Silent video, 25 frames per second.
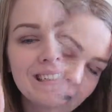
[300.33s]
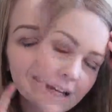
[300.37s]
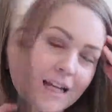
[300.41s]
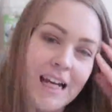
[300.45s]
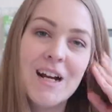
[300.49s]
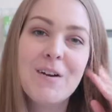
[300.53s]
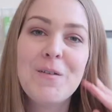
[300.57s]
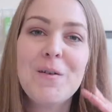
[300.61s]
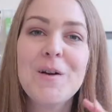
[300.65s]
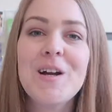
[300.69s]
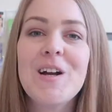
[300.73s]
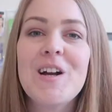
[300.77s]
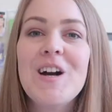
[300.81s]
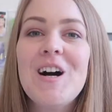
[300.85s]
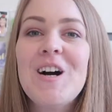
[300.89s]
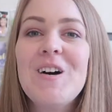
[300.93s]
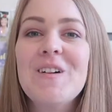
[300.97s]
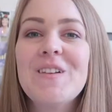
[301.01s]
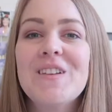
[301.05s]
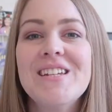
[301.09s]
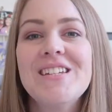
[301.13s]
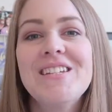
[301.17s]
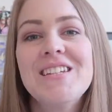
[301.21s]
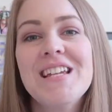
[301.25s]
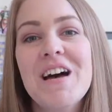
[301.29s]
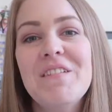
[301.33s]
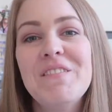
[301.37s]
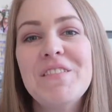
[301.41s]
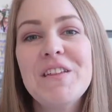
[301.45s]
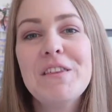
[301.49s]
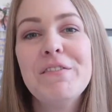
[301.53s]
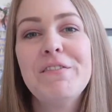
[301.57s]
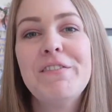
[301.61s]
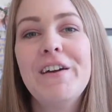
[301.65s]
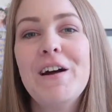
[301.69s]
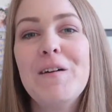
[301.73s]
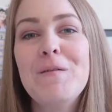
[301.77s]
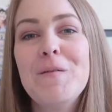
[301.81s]
Here we go, the
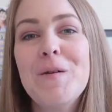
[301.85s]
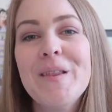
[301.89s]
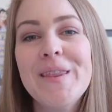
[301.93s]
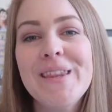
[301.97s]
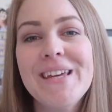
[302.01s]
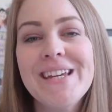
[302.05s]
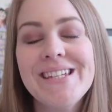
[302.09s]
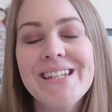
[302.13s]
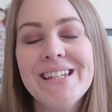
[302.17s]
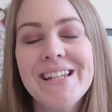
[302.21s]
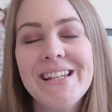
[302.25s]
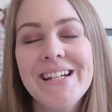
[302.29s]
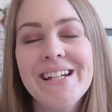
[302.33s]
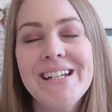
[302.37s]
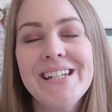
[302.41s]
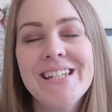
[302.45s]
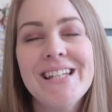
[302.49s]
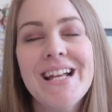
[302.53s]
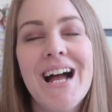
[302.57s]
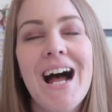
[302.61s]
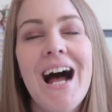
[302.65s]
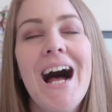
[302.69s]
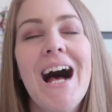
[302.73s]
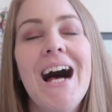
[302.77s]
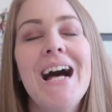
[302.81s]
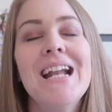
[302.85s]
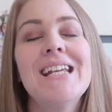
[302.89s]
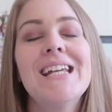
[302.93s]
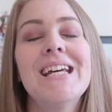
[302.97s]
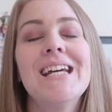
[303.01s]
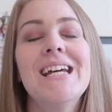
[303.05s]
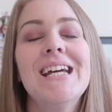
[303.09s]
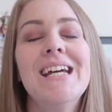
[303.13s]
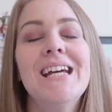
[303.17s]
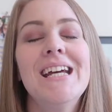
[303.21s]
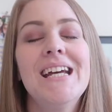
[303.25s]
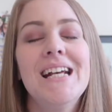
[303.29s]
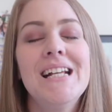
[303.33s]
seventh film on this list and
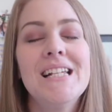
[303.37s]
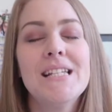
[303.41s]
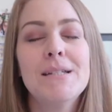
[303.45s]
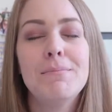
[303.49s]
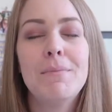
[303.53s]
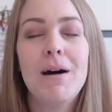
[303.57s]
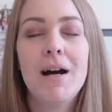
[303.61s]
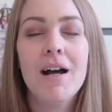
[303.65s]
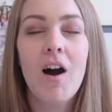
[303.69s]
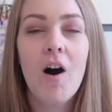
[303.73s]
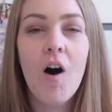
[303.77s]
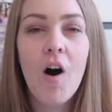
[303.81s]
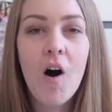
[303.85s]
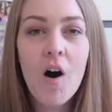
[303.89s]
it is my